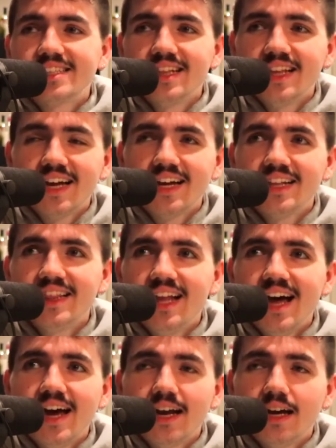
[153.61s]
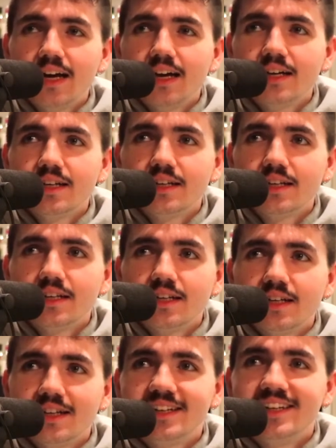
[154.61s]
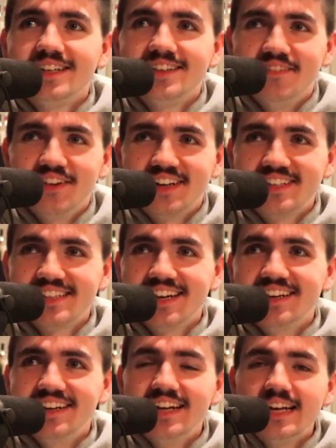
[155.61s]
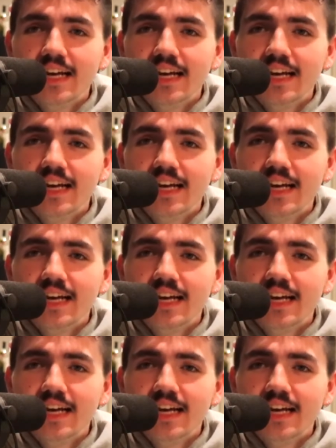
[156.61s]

like a lot of, I'm like Italian.